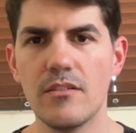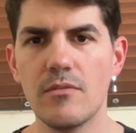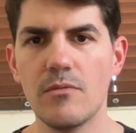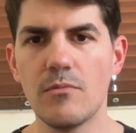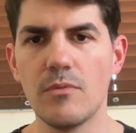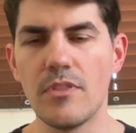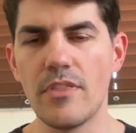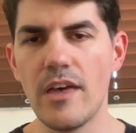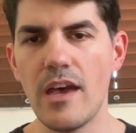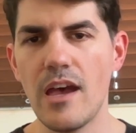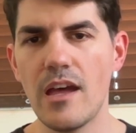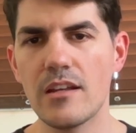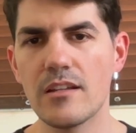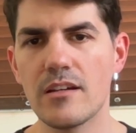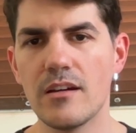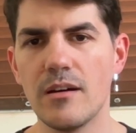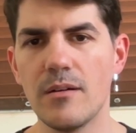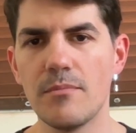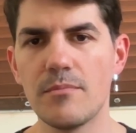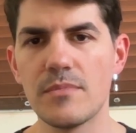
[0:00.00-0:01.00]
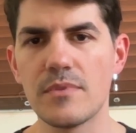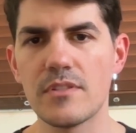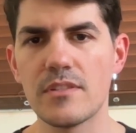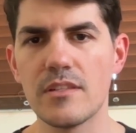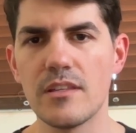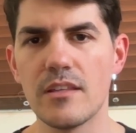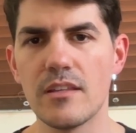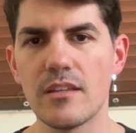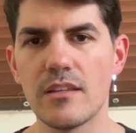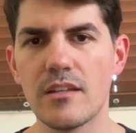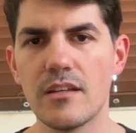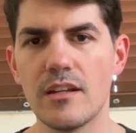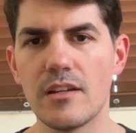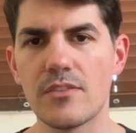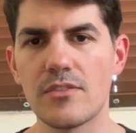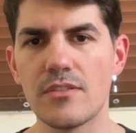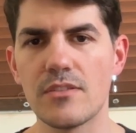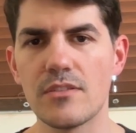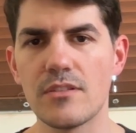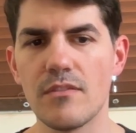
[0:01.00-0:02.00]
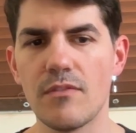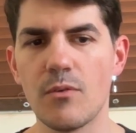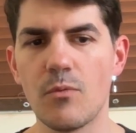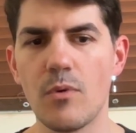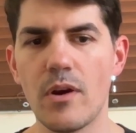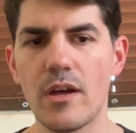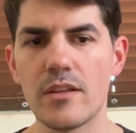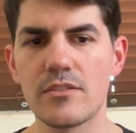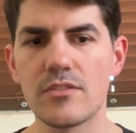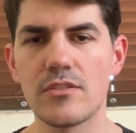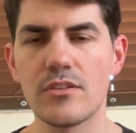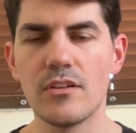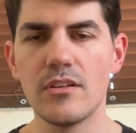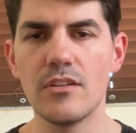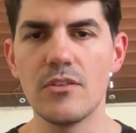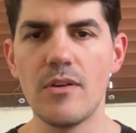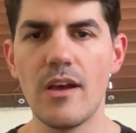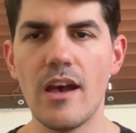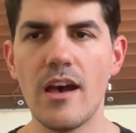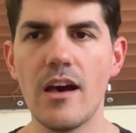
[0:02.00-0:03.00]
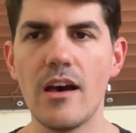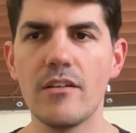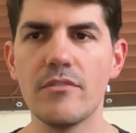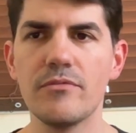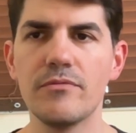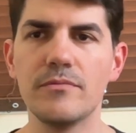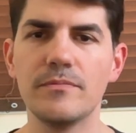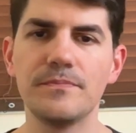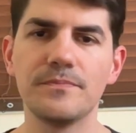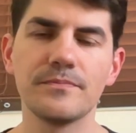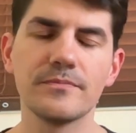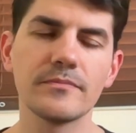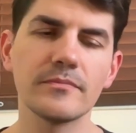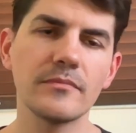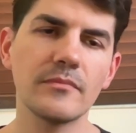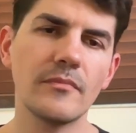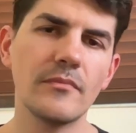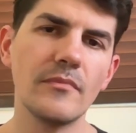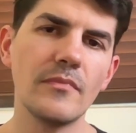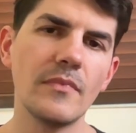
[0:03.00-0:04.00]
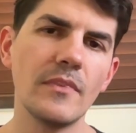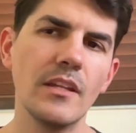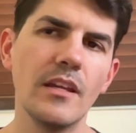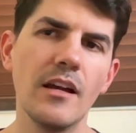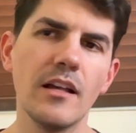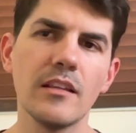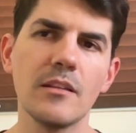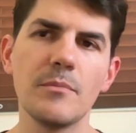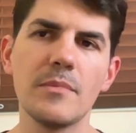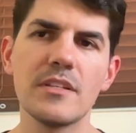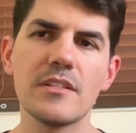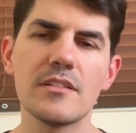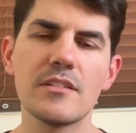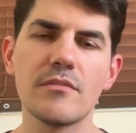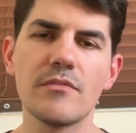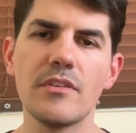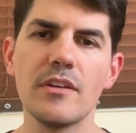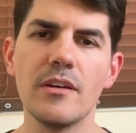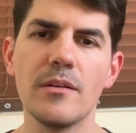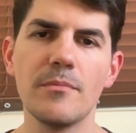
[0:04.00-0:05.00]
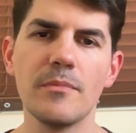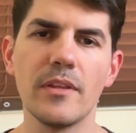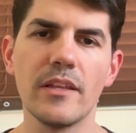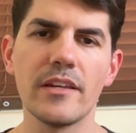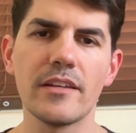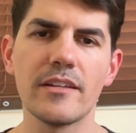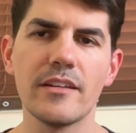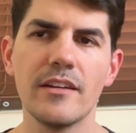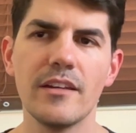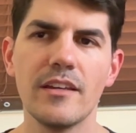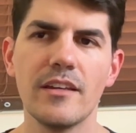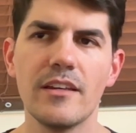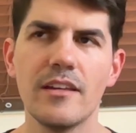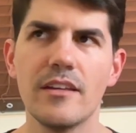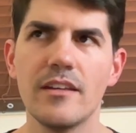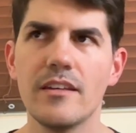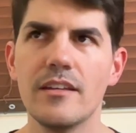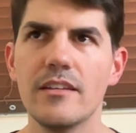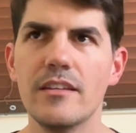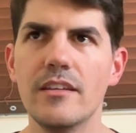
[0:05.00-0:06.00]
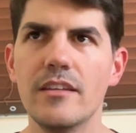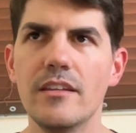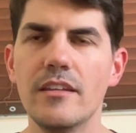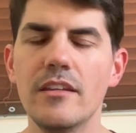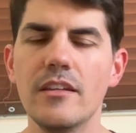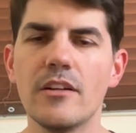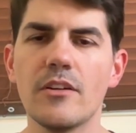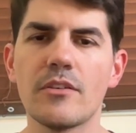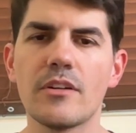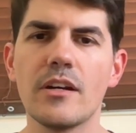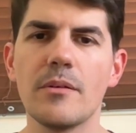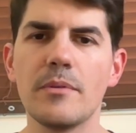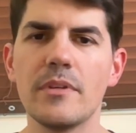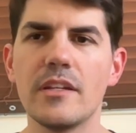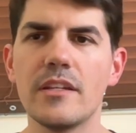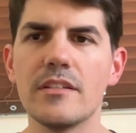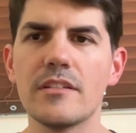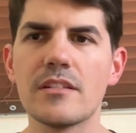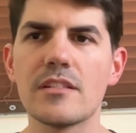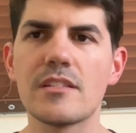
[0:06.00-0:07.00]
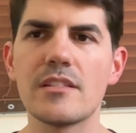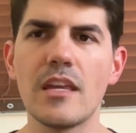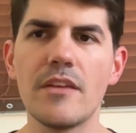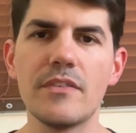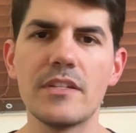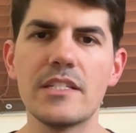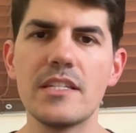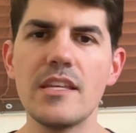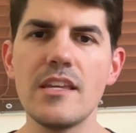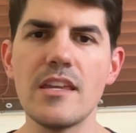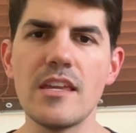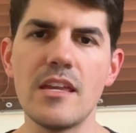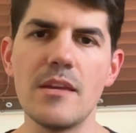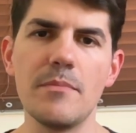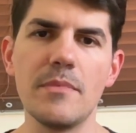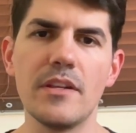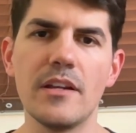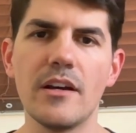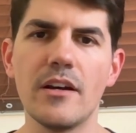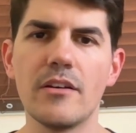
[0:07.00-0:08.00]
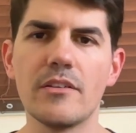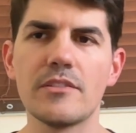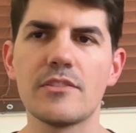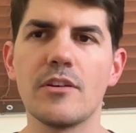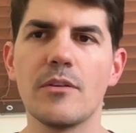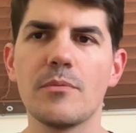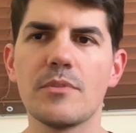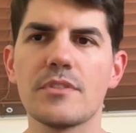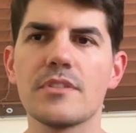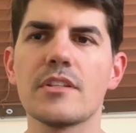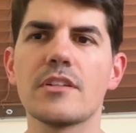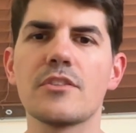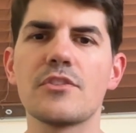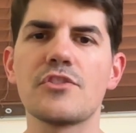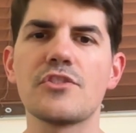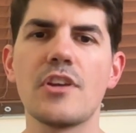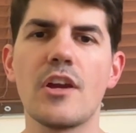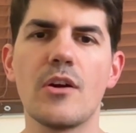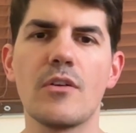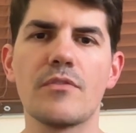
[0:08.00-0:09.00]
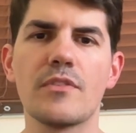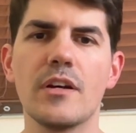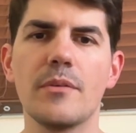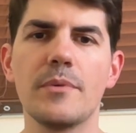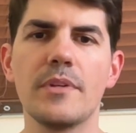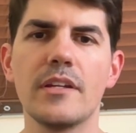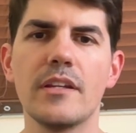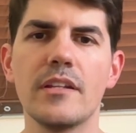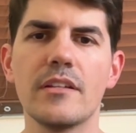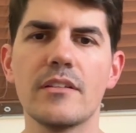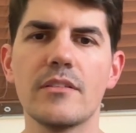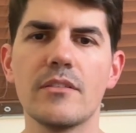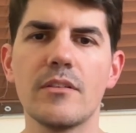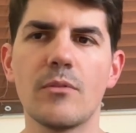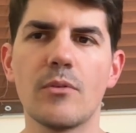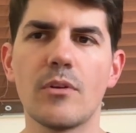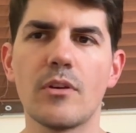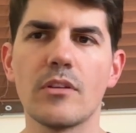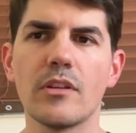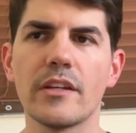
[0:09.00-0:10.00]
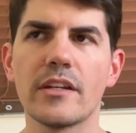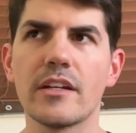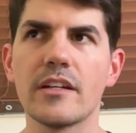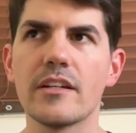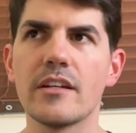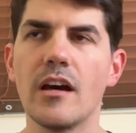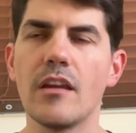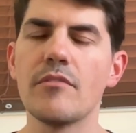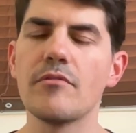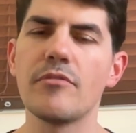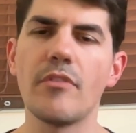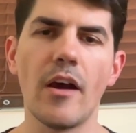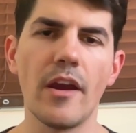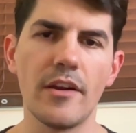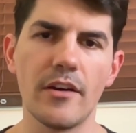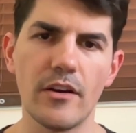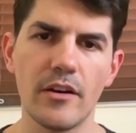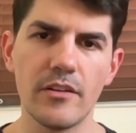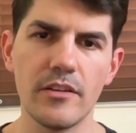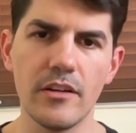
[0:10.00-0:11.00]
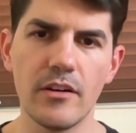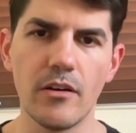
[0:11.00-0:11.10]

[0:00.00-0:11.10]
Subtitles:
with that comes the connections of the Western. You have elements of him like coming in to save a team. It's almost like a sheriff coming in or like a gunfighter.